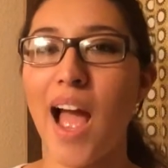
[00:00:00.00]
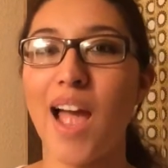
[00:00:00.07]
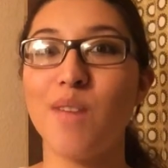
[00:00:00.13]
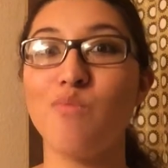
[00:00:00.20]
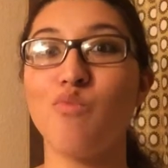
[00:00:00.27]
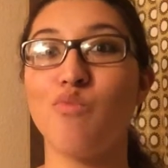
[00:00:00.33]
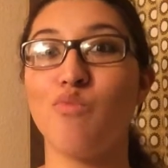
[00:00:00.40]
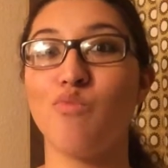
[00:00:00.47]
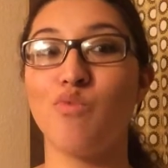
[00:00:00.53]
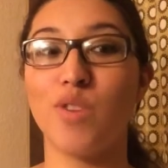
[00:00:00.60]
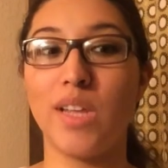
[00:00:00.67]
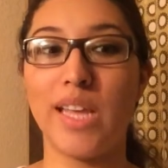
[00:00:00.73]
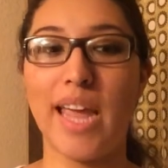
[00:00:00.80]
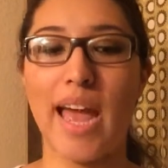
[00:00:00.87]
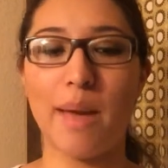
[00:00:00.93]
I'm
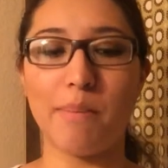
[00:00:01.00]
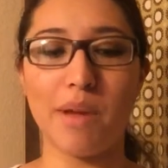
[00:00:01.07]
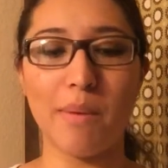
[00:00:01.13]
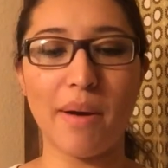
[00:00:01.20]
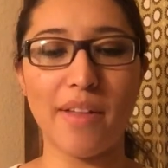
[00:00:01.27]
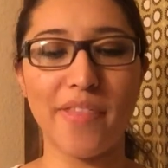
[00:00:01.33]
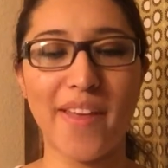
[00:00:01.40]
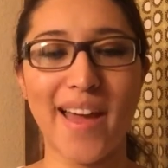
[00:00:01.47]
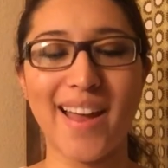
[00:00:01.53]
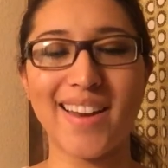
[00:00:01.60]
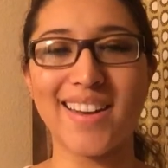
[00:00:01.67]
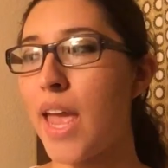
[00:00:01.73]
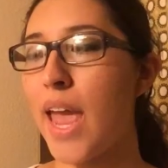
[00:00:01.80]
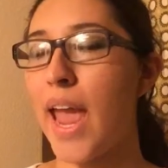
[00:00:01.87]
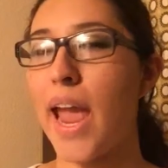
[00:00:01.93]
really happy about
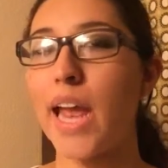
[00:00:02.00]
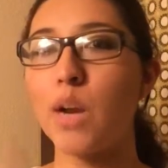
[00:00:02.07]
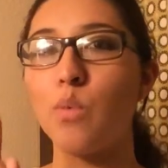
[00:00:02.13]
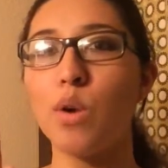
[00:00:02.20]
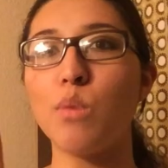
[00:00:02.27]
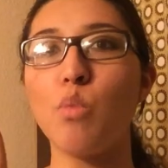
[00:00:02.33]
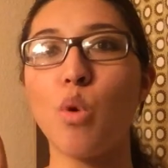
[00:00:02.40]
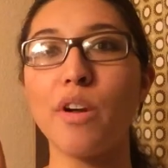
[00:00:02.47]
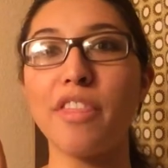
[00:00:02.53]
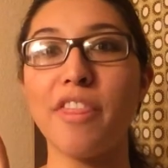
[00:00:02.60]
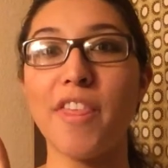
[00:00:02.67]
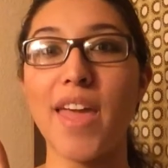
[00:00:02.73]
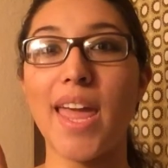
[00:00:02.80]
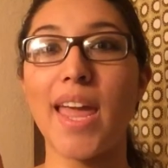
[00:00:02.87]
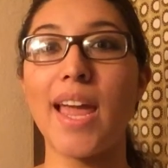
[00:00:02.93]
that. And one more
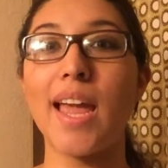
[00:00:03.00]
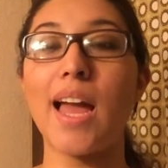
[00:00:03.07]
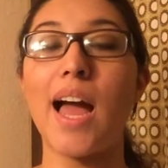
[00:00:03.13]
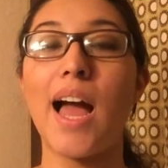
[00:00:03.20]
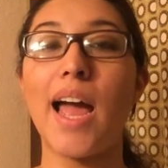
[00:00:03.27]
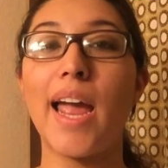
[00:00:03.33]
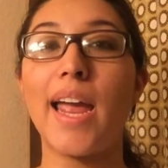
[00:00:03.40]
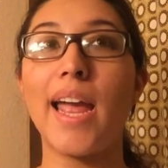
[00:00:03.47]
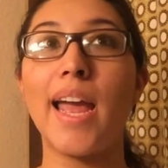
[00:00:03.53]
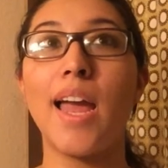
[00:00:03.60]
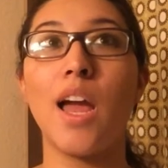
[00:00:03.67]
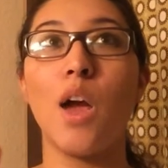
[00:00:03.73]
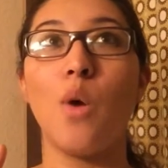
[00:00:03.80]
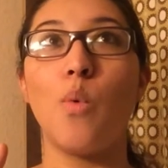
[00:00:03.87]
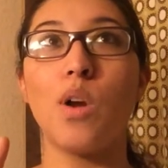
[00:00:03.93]
thing, I
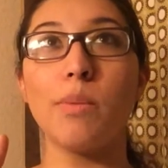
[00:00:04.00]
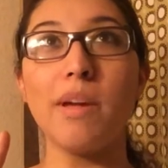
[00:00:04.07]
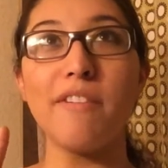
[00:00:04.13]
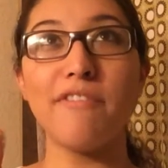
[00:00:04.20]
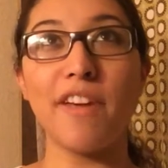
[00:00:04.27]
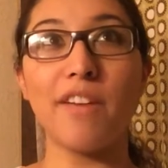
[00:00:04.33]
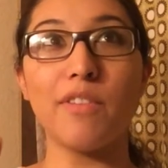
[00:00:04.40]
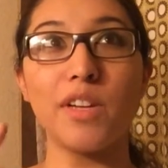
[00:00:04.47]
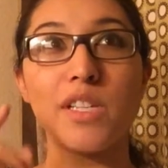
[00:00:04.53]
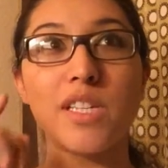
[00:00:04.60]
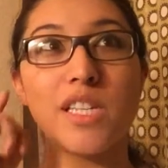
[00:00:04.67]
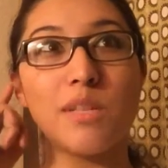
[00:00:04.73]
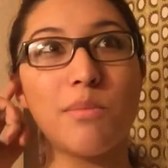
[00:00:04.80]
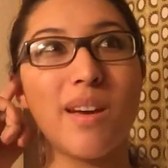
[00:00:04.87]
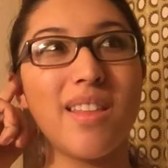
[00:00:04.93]
one of my favorites
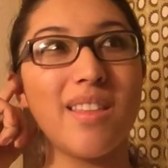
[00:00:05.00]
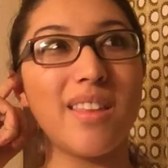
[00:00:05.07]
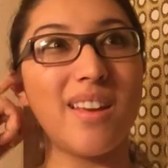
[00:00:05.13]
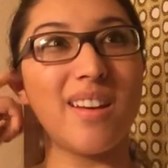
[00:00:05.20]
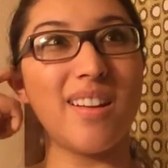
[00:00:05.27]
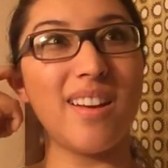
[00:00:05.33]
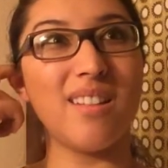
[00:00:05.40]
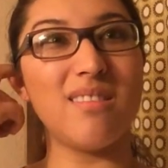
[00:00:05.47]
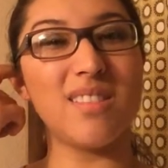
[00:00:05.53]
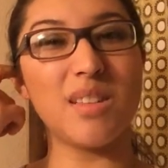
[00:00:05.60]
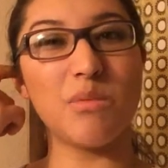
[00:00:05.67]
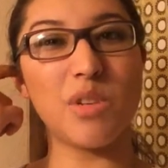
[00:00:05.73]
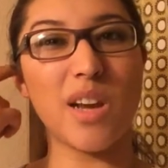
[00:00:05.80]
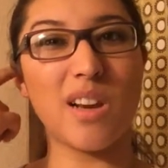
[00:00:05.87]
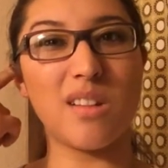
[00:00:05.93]
this month, and I know
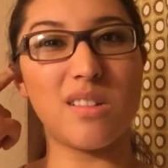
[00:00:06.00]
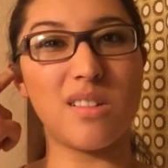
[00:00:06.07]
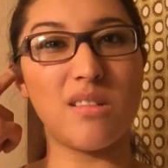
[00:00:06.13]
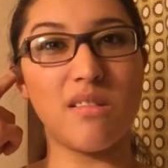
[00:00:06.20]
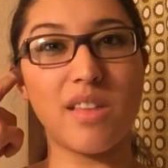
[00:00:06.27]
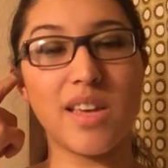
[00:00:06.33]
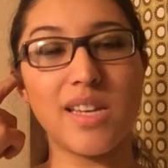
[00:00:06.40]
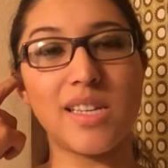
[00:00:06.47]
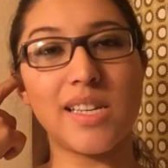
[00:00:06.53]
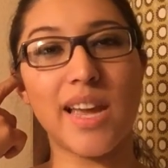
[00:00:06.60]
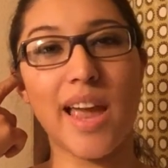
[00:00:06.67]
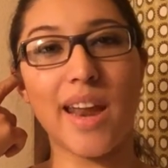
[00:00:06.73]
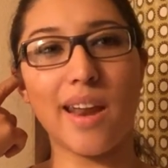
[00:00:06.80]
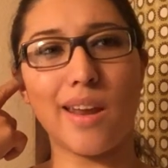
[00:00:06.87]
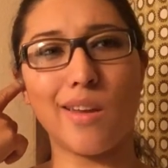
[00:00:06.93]
some channels do this,
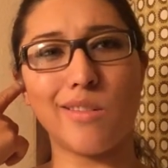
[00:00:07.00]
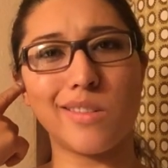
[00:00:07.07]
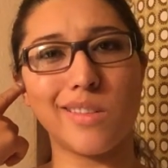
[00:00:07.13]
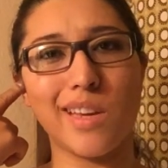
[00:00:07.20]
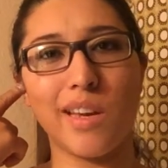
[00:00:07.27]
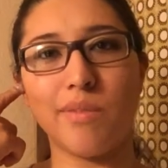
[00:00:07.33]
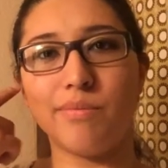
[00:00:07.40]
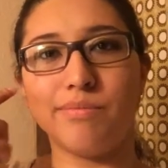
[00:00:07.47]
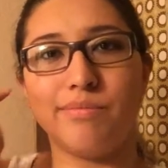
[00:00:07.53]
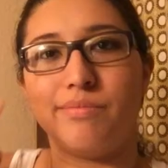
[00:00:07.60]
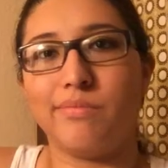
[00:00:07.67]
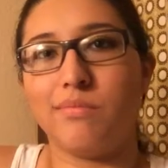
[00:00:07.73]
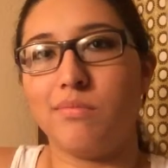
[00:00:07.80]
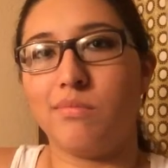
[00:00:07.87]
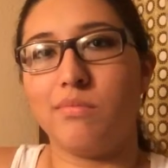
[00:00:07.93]
and I usually
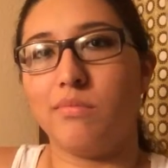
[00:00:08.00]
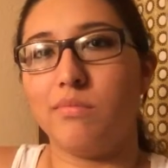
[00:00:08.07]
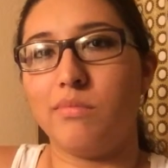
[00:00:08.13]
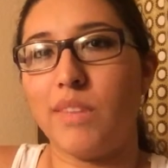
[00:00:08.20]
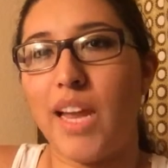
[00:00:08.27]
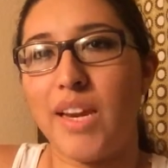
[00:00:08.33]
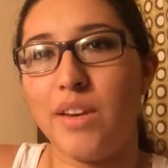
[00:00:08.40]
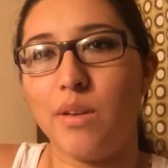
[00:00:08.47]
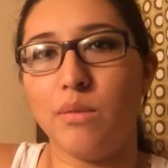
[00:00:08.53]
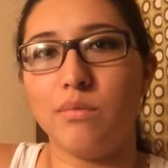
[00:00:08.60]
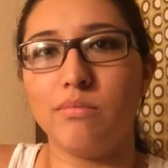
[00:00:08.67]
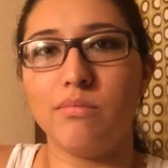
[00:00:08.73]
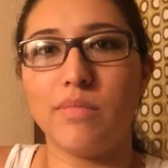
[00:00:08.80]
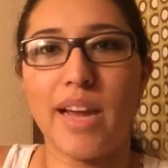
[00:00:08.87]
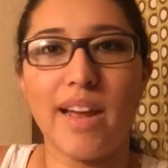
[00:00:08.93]
I
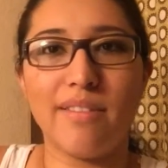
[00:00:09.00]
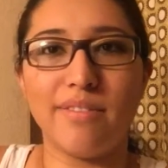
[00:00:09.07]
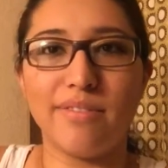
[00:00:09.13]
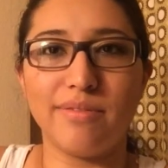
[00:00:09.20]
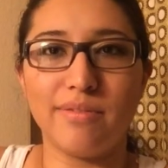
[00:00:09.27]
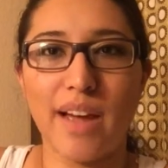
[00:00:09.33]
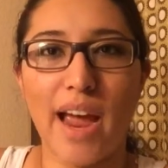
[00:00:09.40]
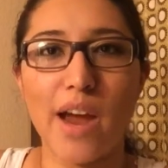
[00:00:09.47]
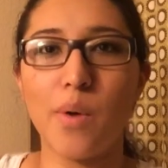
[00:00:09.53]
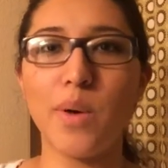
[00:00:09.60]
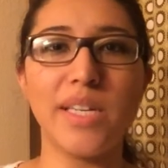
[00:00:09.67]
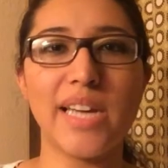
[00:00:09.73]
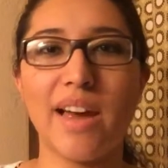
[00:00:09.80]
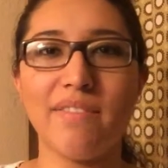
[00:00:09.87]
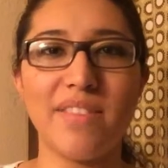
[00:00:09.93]
don't have I
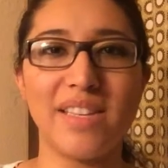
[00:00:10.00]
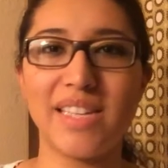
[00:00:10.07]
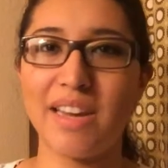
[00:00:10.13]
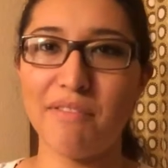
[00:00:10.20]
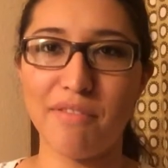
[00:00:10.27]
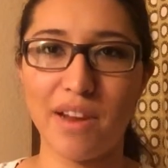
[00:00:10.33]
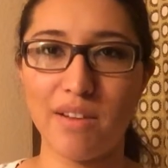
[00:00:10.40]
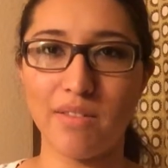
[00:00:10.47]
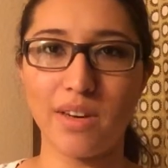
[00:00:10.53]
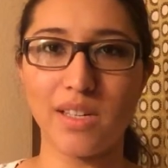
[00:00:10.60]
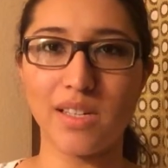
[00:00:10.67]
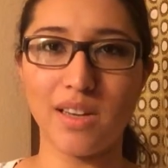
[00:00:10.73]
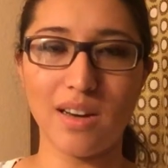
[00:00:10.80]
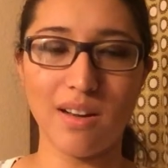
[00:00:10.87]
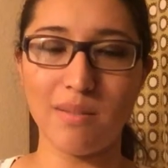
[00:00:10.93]
always have the same
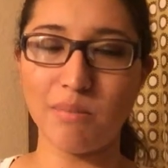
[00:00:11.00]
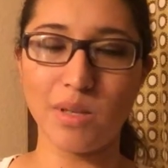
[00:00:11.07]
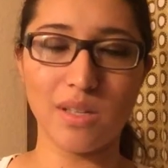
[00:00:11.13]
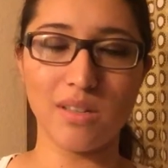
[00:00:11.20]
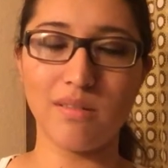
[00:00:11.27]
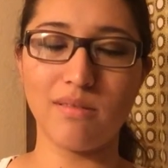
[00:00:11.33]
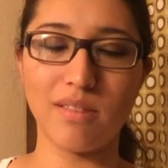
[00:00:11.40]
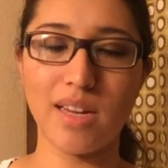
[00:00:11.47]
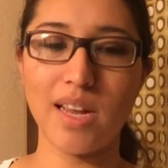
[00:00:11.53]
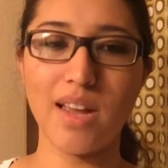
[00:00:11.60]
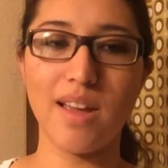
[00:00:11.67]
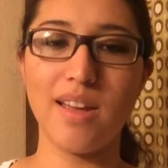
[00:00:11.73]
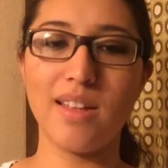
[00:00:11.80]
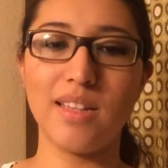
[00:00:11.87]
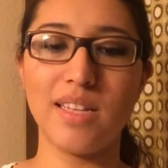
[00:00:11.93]
favorites, you know, I'm just
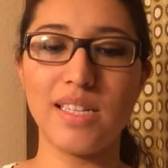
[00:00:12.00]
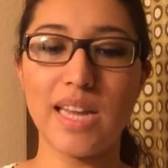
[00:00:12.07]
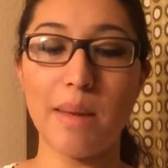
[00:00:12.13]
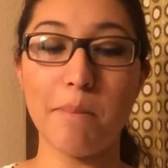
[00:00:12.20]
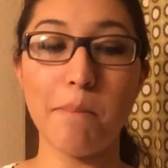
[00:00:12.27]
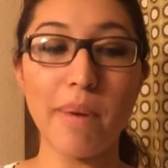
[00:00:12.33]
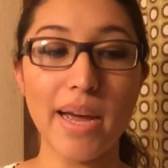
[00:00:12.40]
the same.